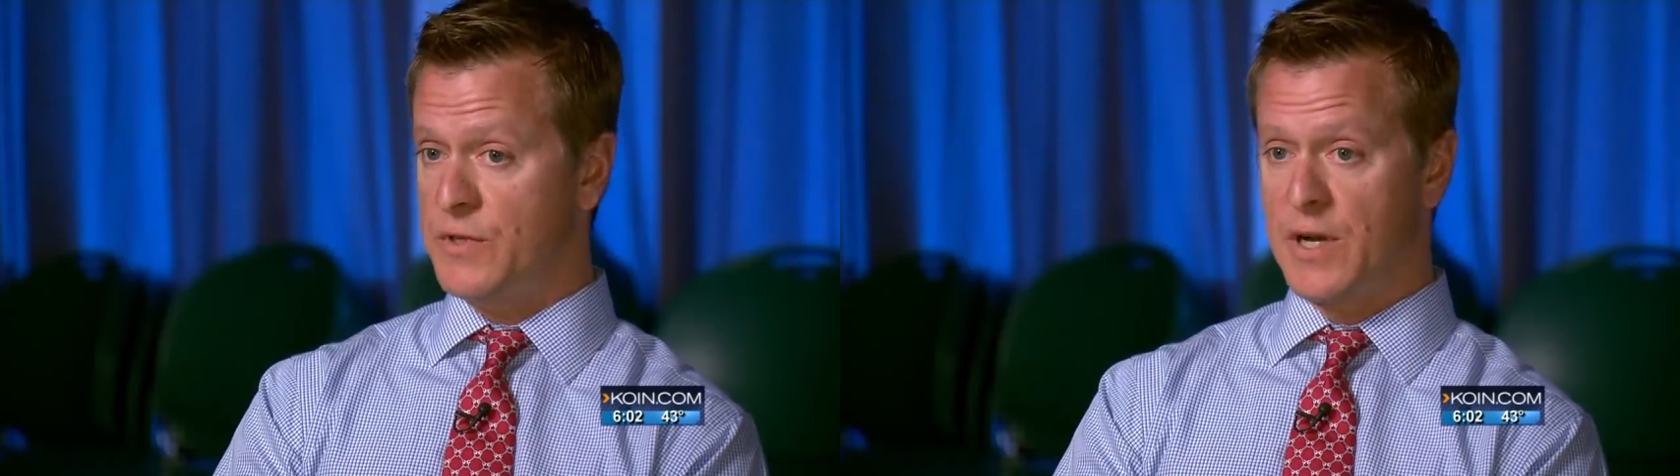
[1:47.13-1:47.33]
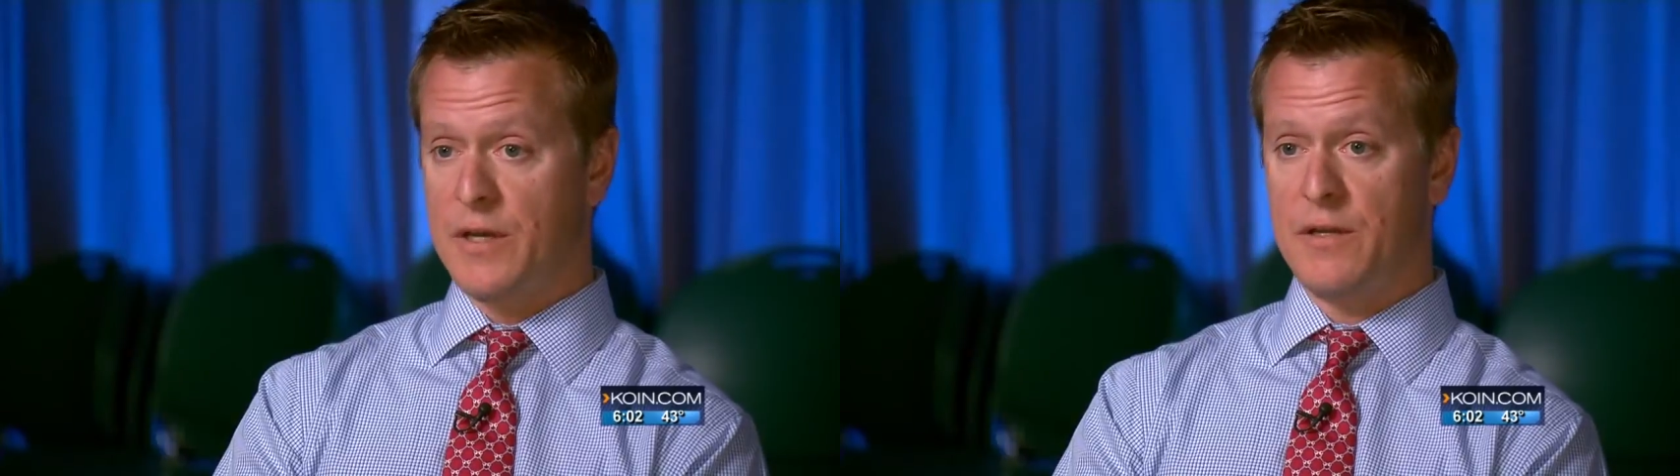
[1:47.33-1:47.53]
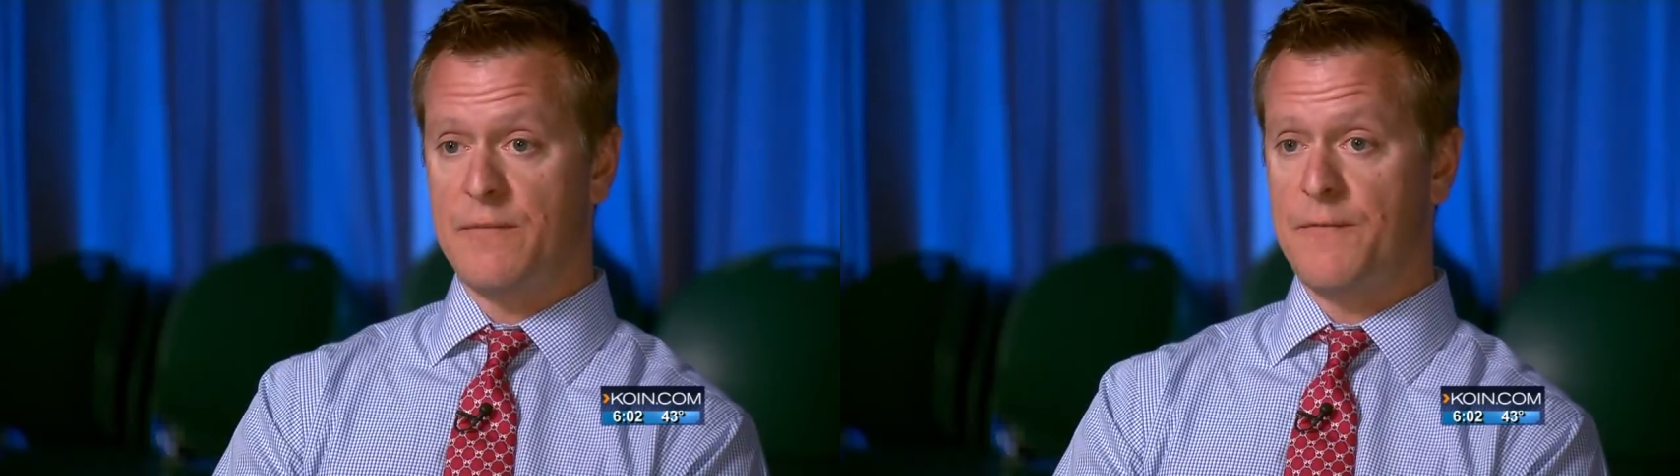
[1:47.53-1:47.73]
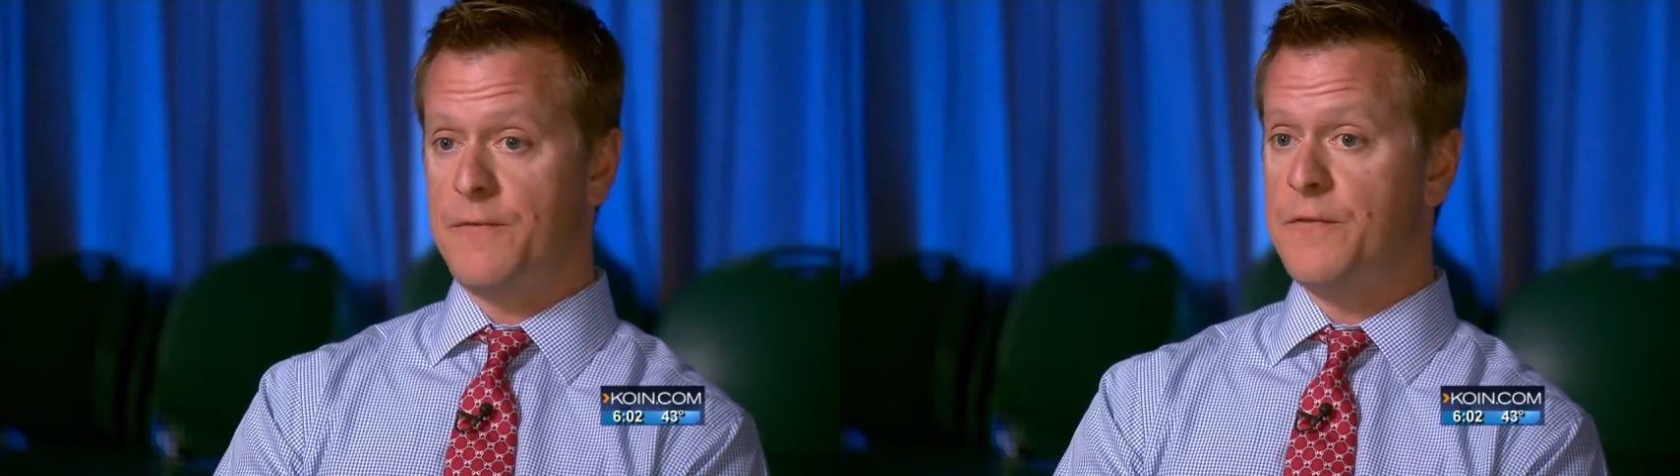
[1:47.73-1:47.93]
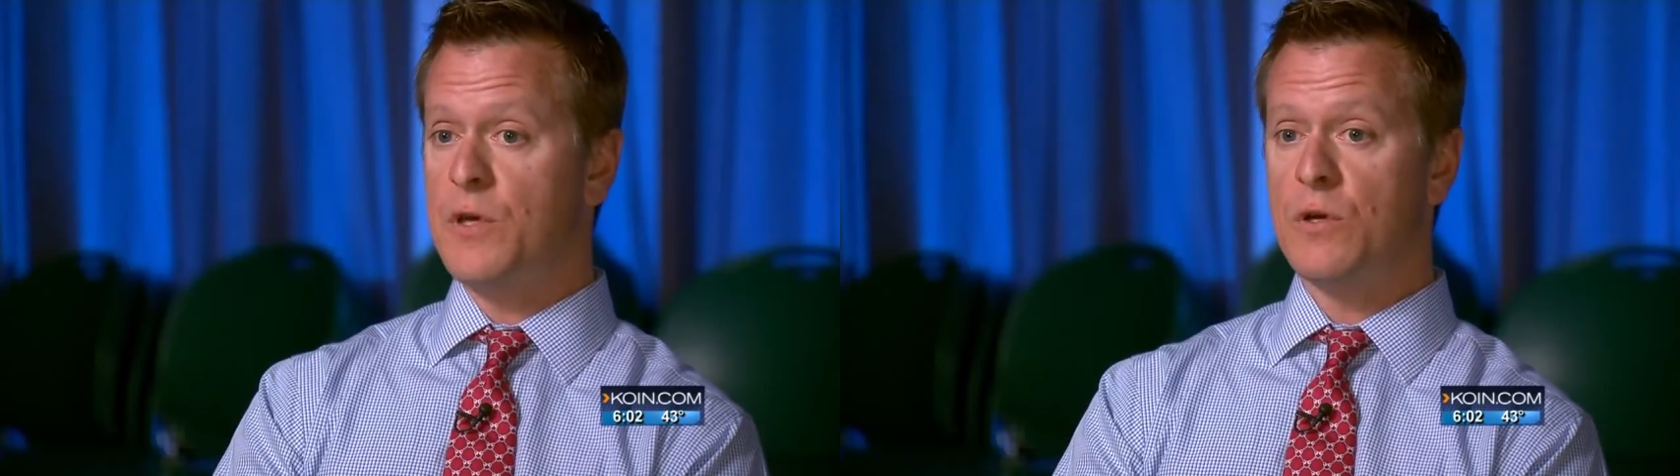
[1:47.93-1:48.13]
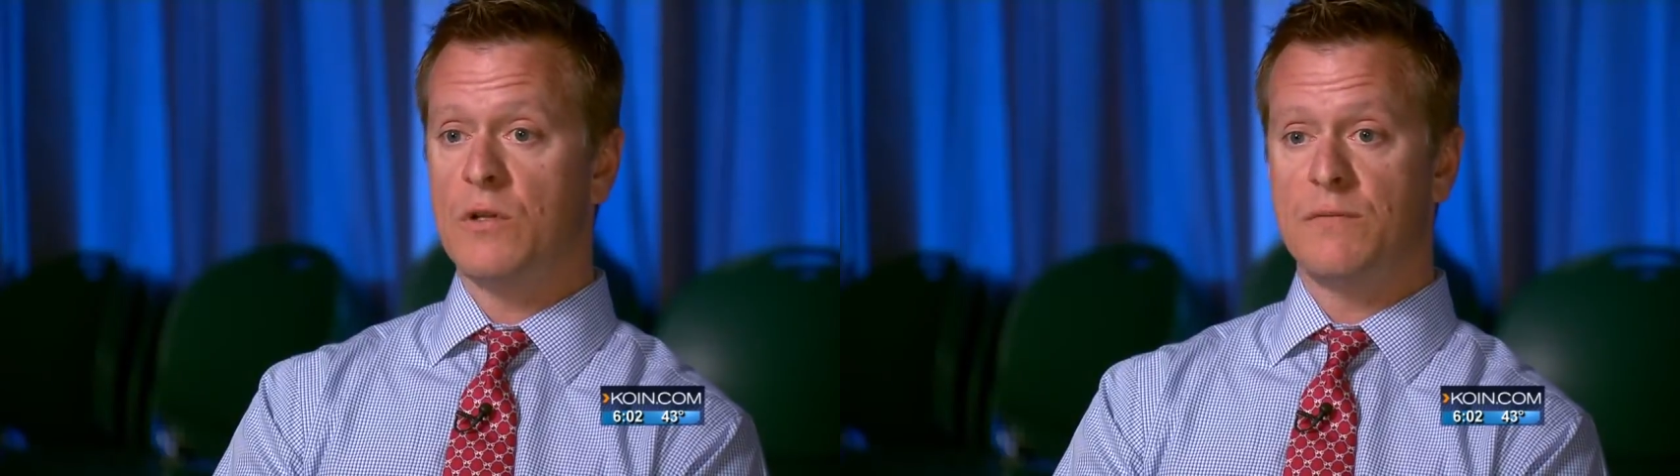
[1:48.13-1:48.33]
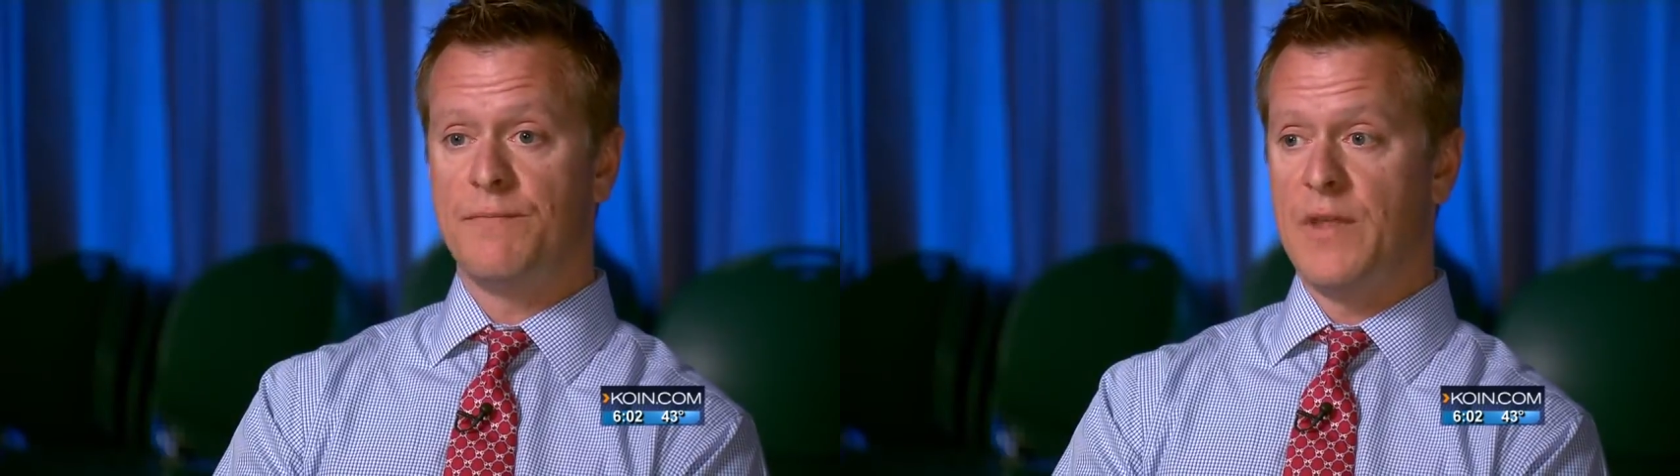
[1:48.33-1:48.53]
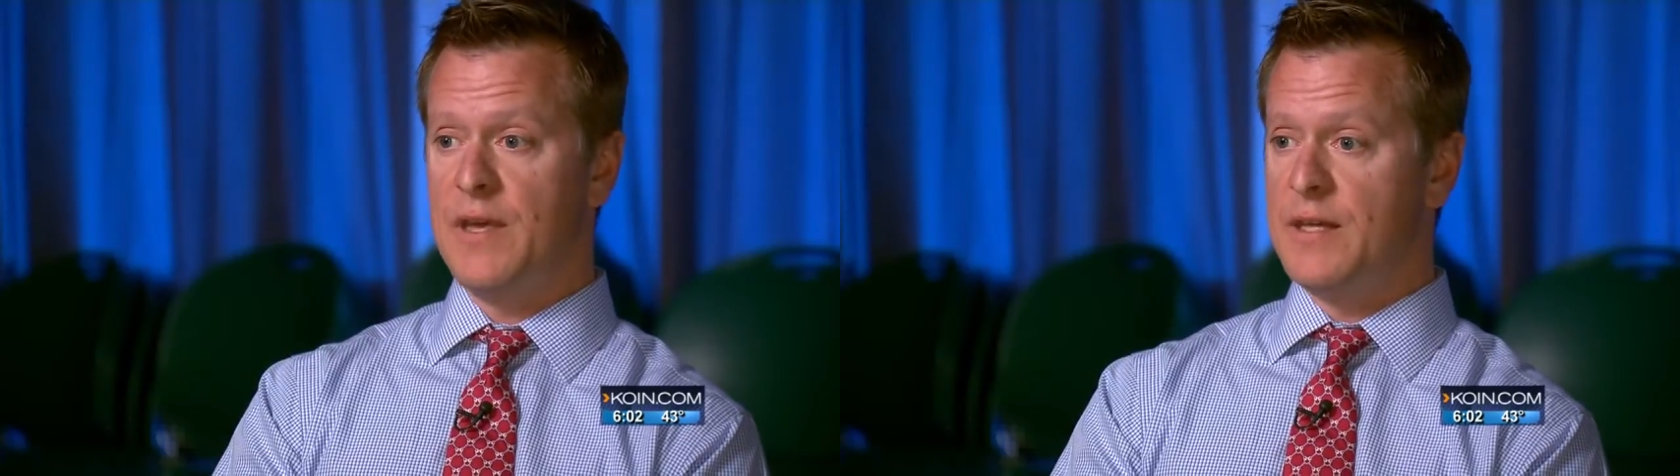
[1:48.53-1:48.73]
You're not going to feel
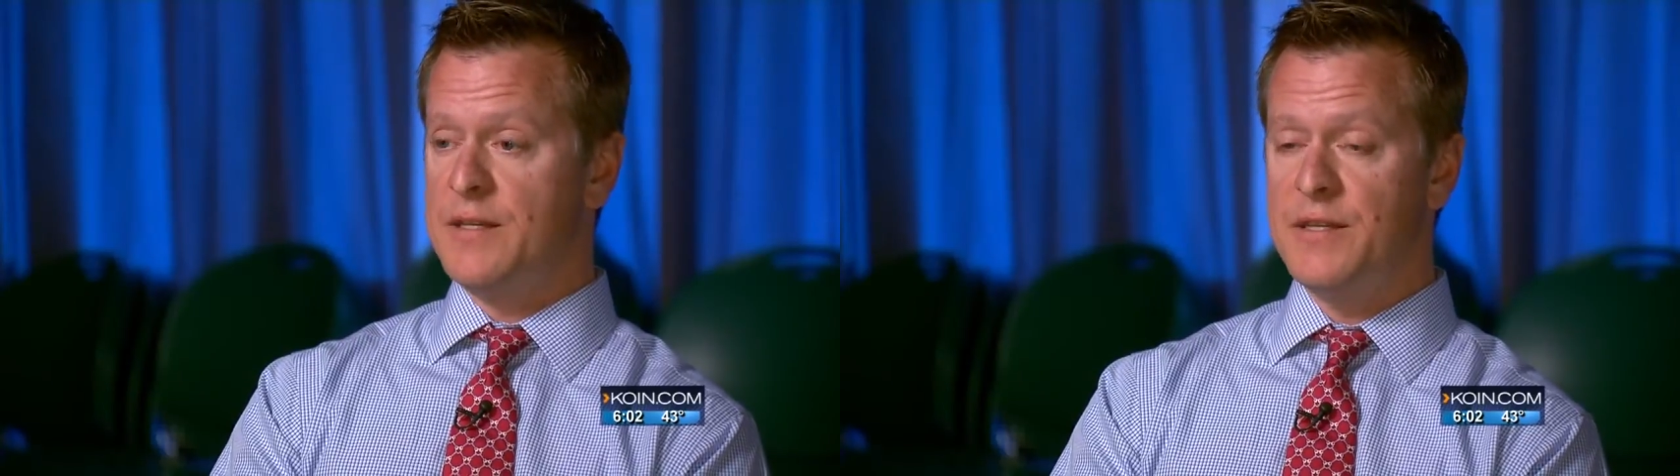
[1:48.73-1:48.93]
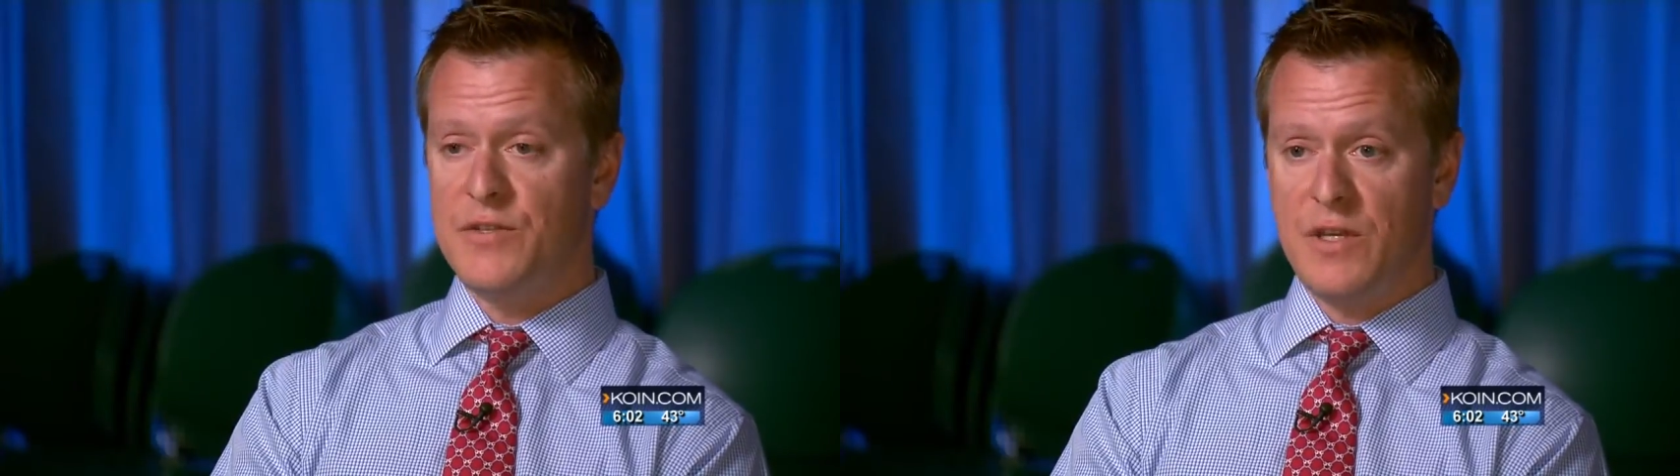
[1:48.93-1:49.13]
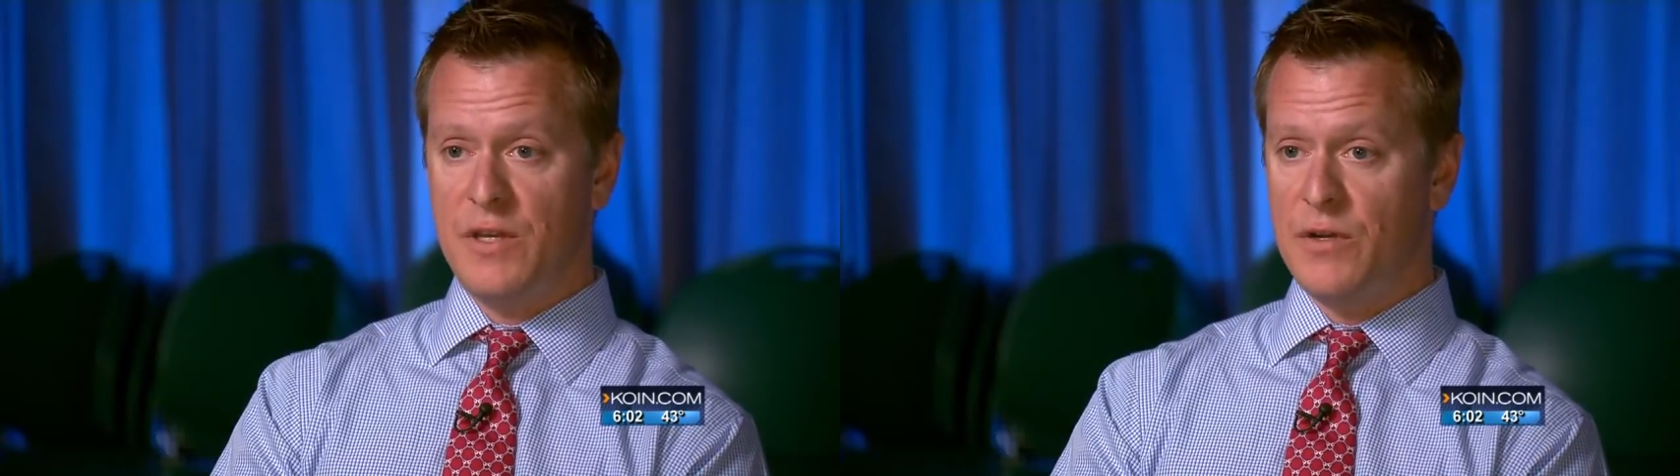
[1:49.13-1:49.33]
dizzy.